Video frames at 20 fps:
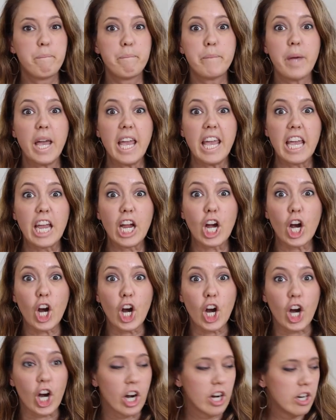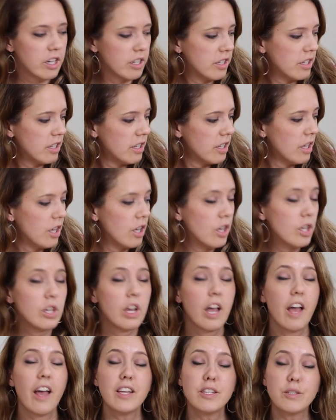bear.
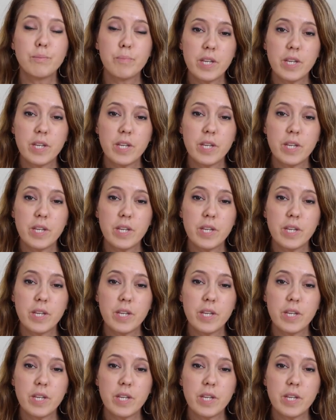And